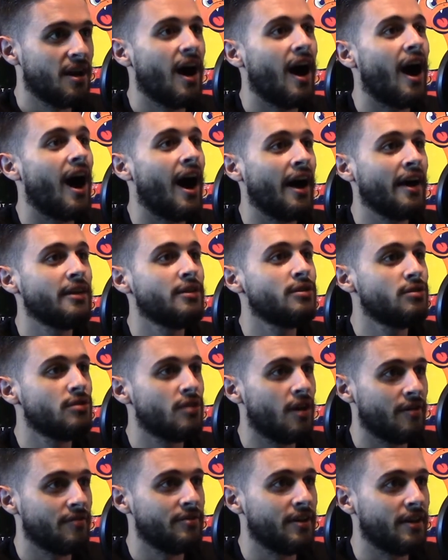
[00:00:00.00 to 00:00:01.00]
I
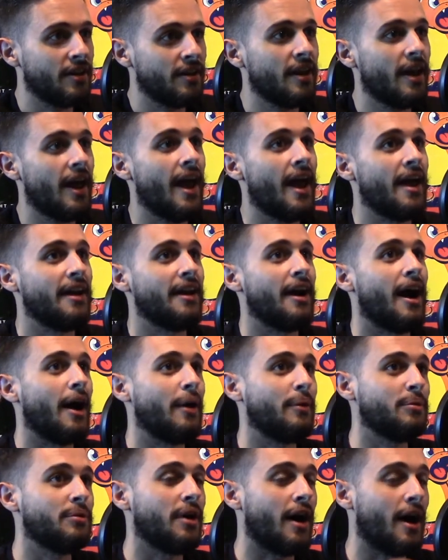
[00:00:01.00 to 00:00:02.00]
loved it. And
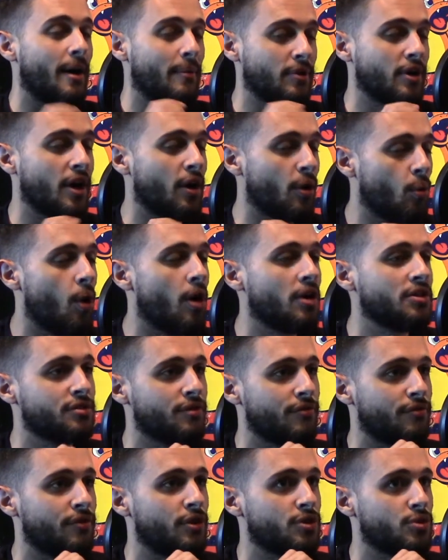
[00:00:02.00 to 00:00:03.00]
I'm going to watch the
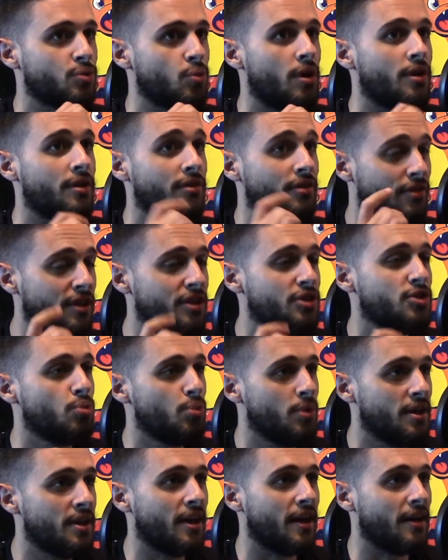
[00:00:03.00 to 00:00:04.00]
first one this
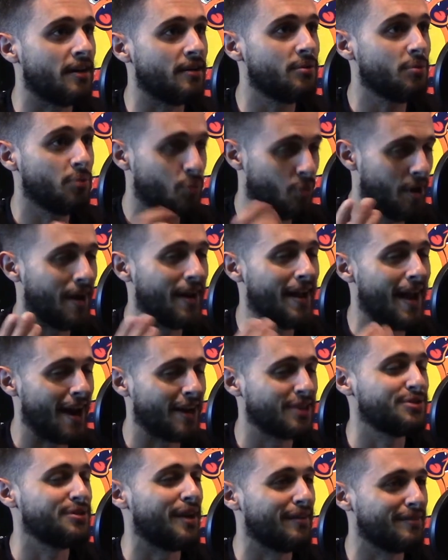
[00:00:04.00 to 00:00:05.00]
weekend when I
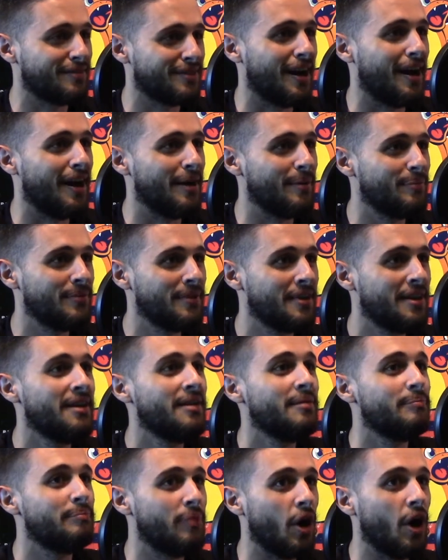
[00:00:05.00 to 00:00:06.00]
actually have time.
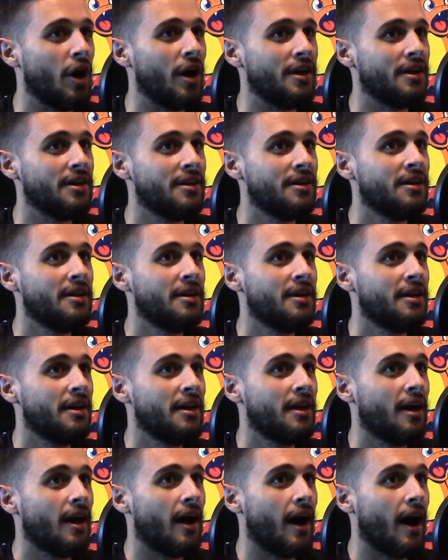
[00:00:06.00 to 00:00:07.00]
But
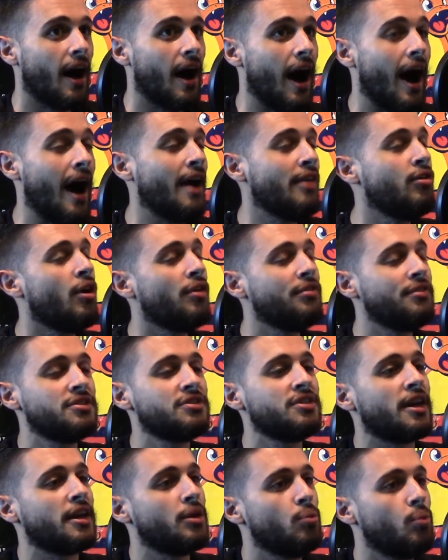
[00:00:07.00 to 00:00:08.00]
I thought the
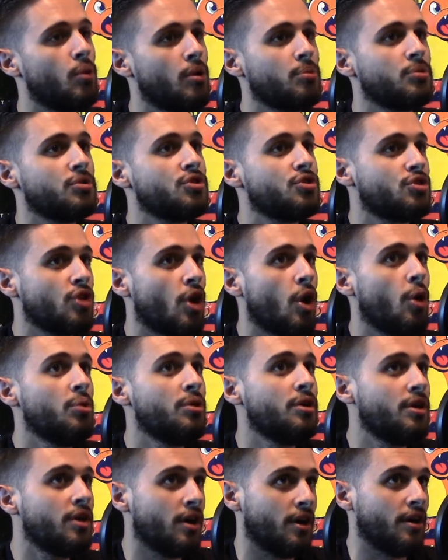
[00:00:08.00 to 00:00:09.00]
second one was so
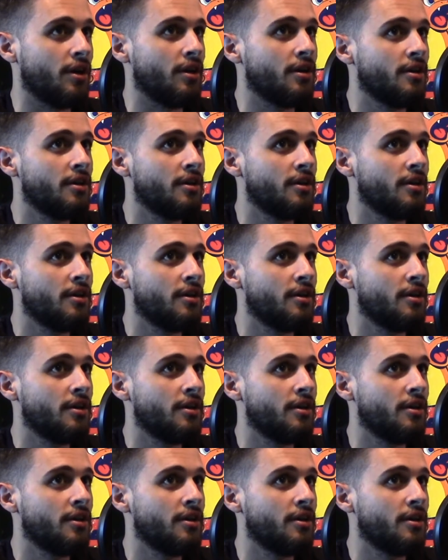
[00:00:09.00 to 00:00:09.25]
good.